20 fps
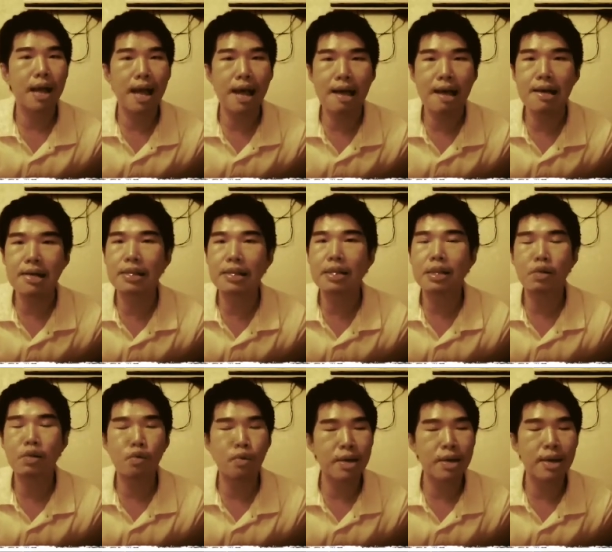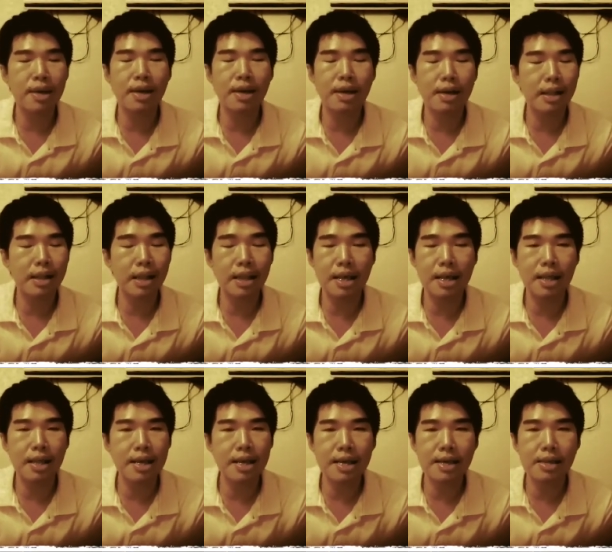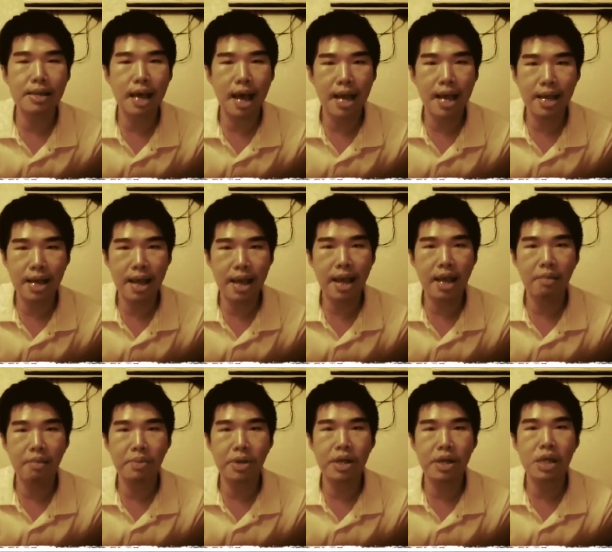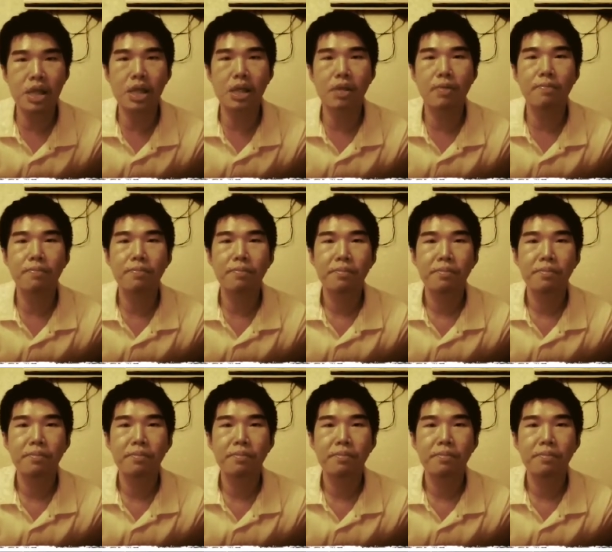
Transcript: as clearly as I can, because